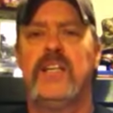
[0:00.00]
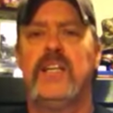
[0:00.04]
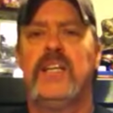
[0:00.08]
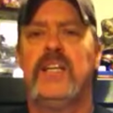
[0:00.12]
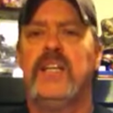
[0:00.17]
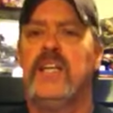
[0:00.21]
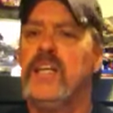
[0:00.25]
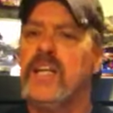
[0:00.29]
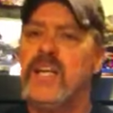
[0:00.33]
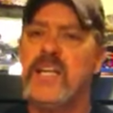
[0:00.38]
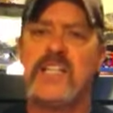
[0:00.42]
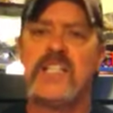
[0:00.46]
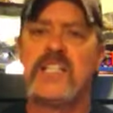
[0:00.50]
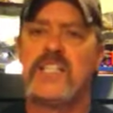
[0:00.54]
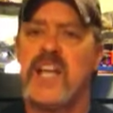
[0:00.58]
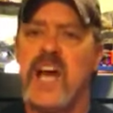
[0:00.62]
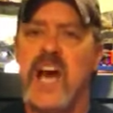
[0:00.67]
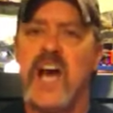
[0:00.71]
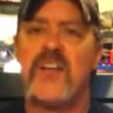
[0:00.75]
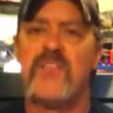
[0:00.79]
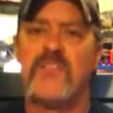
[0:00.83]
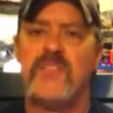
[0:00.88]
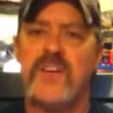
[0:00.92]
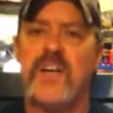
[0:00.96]
It's
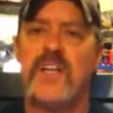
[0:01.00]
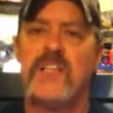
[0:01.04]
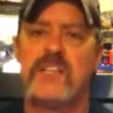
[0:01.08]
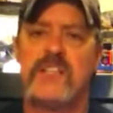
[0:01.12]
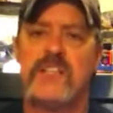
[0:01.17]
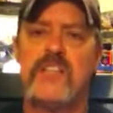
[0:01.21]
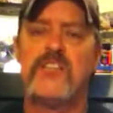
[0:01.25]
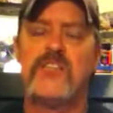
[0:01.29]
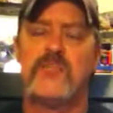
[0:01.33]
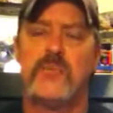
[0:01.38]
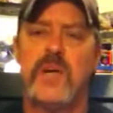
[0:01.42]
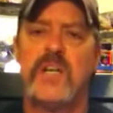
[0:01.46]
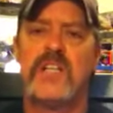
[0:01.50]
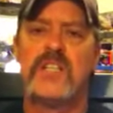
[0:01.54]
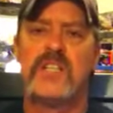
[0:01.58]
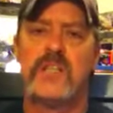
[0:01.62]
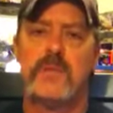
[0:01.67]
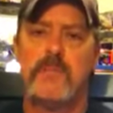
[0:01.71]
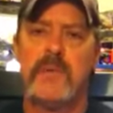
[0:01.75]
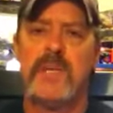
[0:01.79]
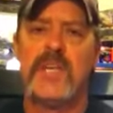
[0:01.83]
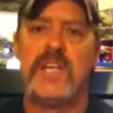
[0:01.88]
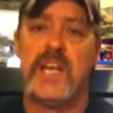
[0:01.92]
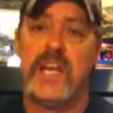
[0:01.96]
not a fun situation to
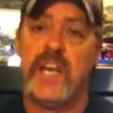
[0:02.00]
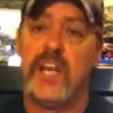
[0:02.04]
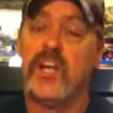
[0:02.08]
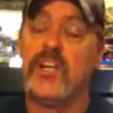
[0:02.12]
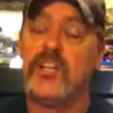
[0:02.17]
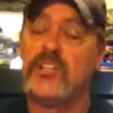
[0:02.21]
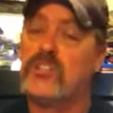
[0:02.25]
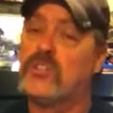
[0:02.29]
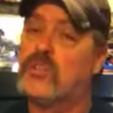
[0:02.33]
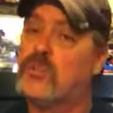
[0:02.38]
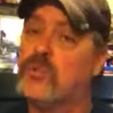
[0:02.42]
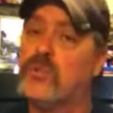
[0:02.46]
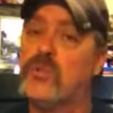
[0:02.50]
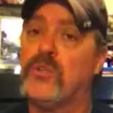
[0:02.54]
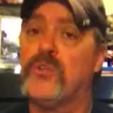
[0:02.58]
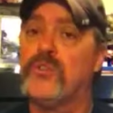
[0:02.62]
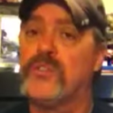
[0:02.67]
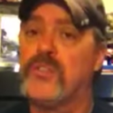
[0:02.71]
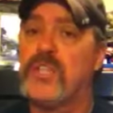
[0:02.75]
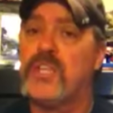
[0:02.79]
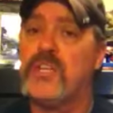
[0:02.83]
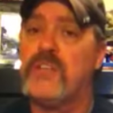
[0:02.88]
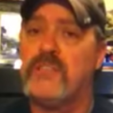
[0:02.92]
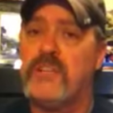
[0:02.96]
be in. It looks cool on
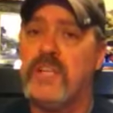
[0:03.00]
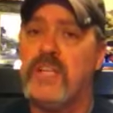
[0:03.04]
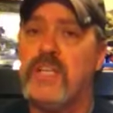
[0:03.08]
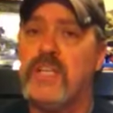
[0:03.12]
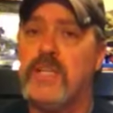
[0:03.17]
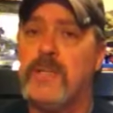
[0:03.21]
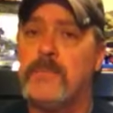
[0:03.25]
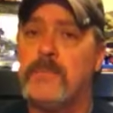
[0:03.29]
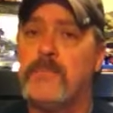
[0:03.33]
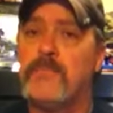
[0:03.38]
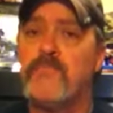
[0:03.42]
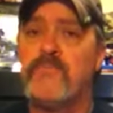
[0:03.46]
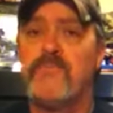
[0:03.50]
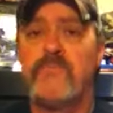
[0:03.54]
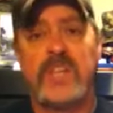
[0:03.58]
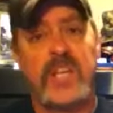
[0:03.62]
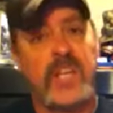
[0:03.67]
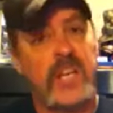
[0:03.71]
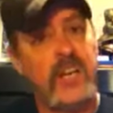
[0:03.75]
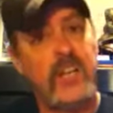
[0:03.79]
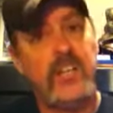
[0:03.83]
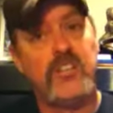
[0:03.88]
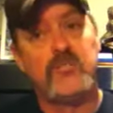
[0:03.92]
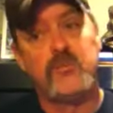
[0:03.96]
TV, and
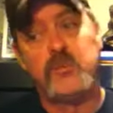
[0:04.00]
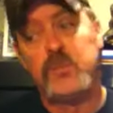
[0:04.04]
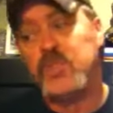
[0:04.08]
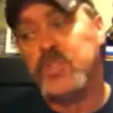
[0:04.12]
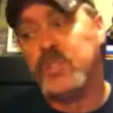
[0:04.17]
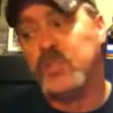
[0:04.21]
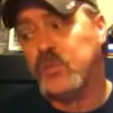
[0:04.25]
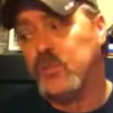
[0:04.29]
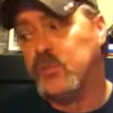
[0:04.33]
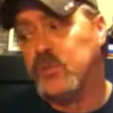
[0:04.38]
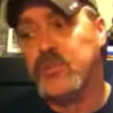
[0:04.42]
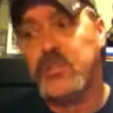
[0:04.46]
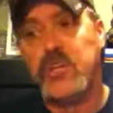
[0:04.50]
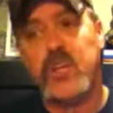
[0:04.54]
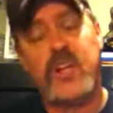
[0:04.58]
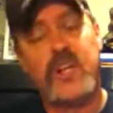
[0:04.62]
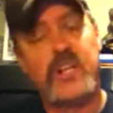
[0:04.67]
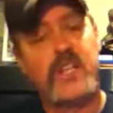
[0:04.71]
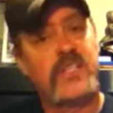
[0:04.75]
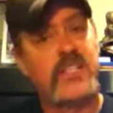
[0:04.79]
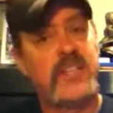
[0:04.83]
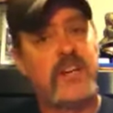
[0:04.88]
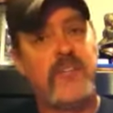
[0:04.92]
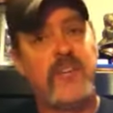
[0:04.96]
it looks really cool with all that
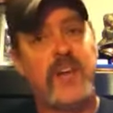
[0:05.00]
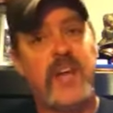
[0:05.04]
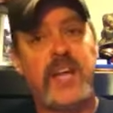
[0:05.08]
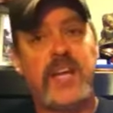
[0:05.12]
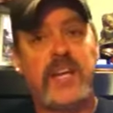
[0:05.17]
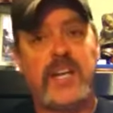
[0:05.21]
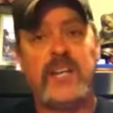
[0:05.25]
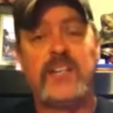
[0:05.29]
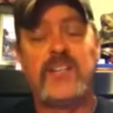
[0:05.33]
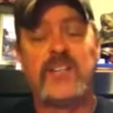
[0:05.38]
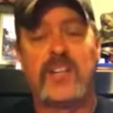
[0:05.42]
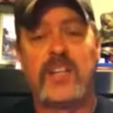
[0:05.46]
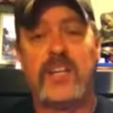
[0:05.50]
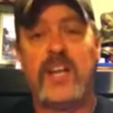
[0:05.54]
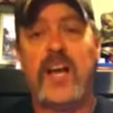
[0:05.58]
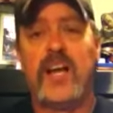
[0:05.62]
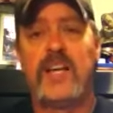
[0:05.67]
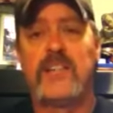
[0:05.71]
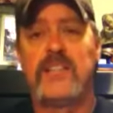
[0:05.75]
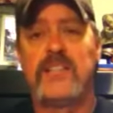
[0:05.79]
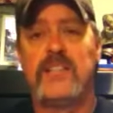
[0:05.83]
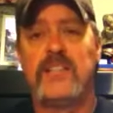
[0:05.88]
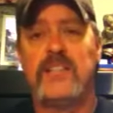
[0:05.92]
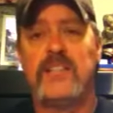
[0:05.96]
stuff hanging in your
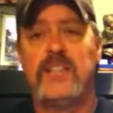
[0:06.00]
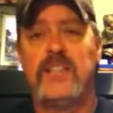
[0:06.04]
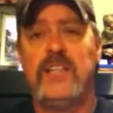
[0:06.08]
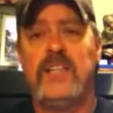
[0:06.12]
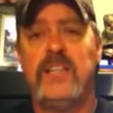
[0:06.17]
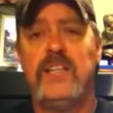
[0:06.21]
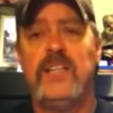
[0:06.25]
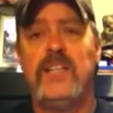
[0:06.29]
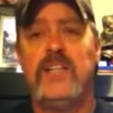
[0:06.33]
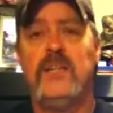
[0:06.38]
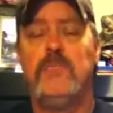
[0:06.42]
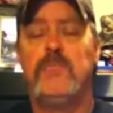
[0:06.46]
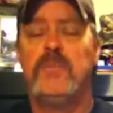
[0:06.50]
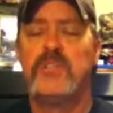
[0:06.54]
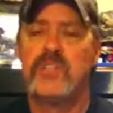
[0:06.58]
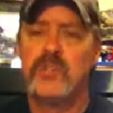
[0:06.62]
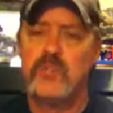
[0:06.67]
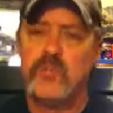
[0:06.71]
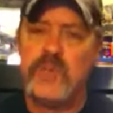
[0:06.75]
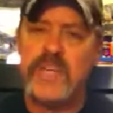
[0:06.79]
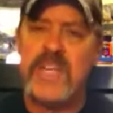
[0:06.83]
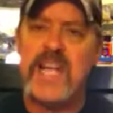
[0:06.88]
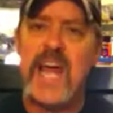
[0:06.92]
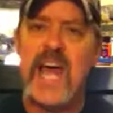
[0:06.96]
closet. But the
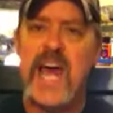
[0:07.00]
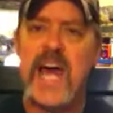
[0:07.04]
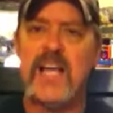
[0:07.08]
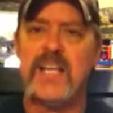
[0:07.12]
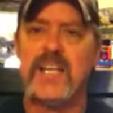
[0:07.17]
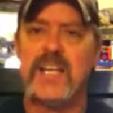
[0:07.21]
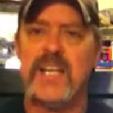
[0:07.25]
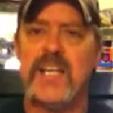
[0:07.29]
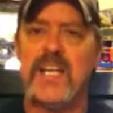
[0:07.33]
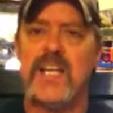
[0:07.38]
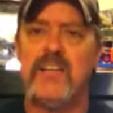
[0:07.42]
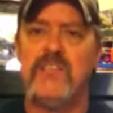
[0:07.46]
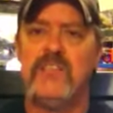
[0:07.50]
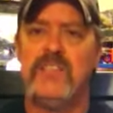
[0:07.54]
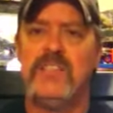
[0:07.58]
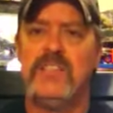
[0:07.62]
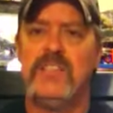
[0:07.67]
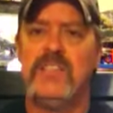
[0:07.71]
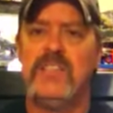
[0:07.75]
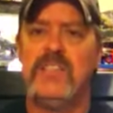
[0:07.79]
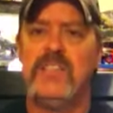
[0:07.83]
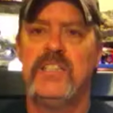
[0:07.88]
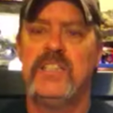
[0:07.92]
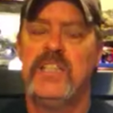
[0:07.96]
reality of it,
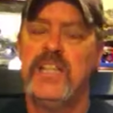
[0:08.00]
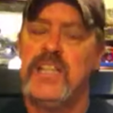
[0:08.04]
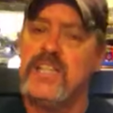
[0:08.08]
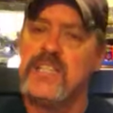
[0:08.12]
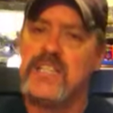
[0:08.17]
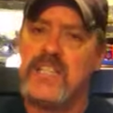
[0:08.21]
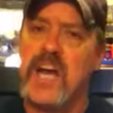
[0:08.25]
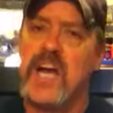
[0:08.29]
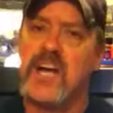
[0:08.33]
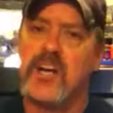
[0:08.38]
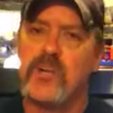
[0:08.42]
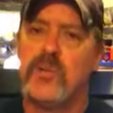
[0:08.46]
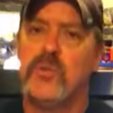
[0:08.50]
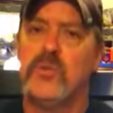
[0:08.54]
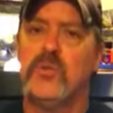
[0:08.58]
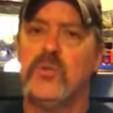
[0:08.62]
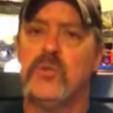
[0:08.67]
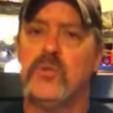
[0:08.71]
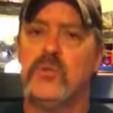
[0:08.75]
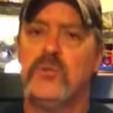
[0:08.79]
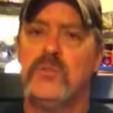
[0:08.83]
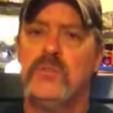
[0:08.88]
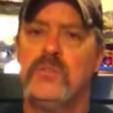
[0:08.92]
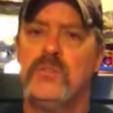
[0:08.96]
it is not cool.
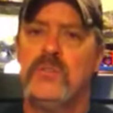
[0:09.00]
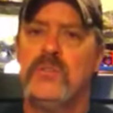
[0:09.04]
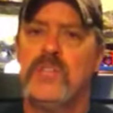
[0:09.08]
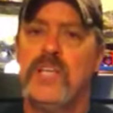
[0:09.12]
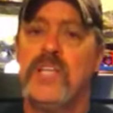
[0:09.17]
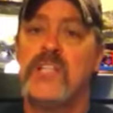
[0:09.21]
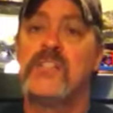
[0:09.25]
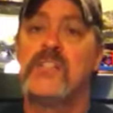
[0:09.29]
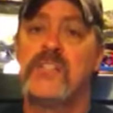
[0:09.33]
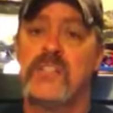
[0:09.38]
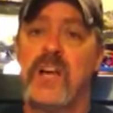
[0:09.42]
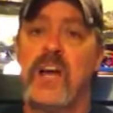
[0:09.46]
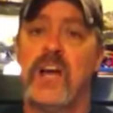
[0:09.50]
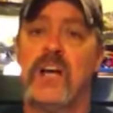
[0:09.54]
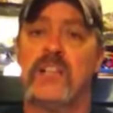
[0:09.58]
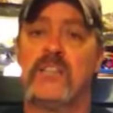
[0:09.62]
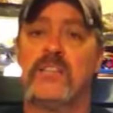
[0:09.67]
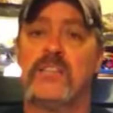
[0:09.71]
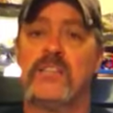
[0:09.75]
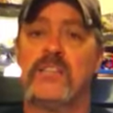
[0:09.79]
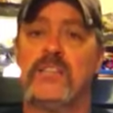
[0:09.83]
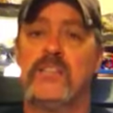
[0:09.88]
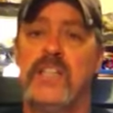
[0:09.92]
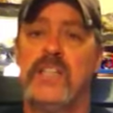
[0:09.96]
It sucks.
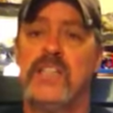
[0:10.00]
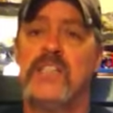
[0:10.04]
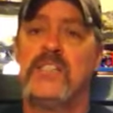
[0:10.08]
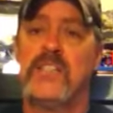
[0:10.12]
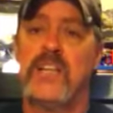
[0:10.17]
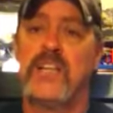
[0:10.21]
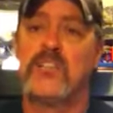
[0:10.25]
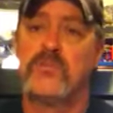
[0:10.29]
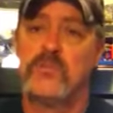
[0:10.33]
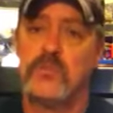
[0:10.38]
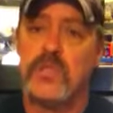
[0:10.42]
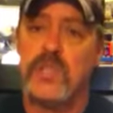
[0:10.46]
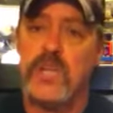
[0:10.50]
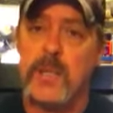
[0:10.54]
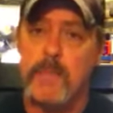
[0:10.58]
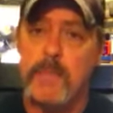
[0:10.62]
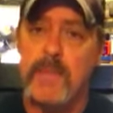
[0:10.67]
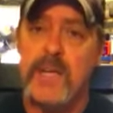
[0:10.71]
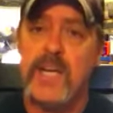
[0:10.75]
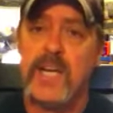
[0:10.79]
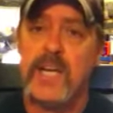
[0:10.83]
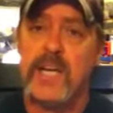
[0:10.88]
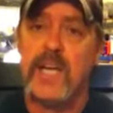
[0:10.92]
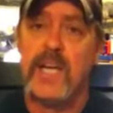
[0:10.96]
It sucks really
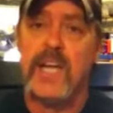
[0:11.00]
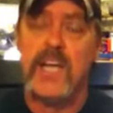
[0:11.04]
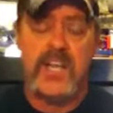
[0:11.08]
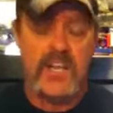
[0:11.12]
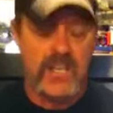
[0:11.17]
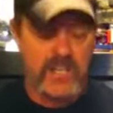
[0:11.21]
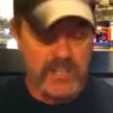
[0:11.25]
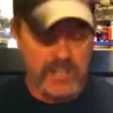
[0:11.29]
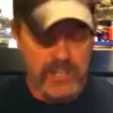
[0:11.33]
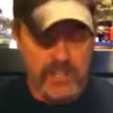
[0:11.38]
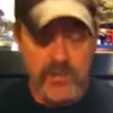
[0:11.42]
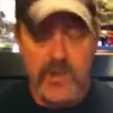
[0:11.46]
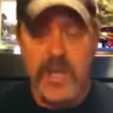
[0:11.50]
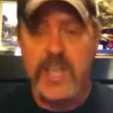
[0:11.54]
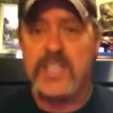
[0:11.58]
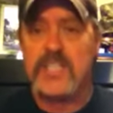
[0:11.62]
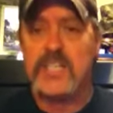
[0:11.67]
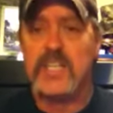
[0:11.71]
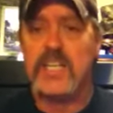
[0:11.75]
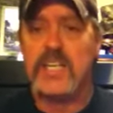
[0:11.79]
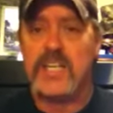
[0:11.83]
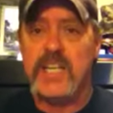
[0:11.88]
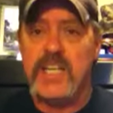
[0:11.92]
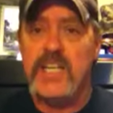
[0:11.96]
big. You ask
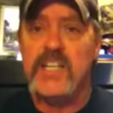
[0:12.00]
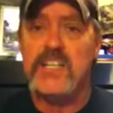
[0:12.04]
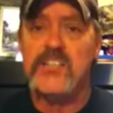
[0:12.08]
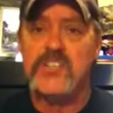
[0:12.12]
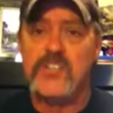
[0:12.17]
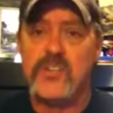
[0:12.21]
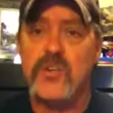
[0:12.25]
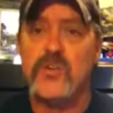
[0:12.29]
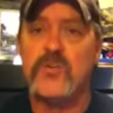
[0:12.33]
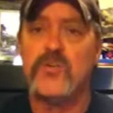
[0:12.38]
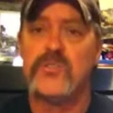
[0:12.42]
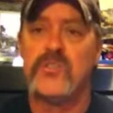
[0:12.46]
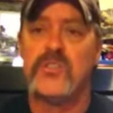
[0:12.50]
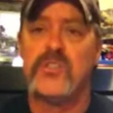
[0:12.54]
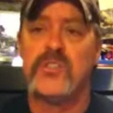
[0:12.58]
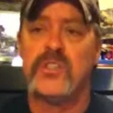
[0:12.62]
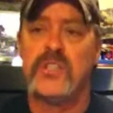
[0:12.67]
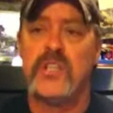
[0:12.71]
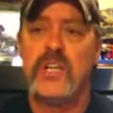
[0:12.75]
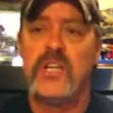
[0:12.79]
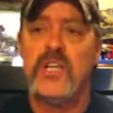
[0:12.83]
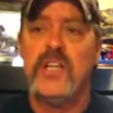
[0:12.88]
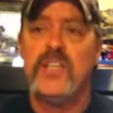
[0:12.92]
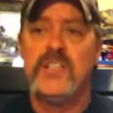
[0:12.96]
any soldier
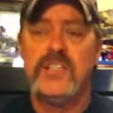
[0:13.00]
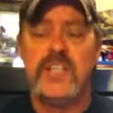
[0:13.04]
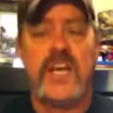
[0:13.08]
that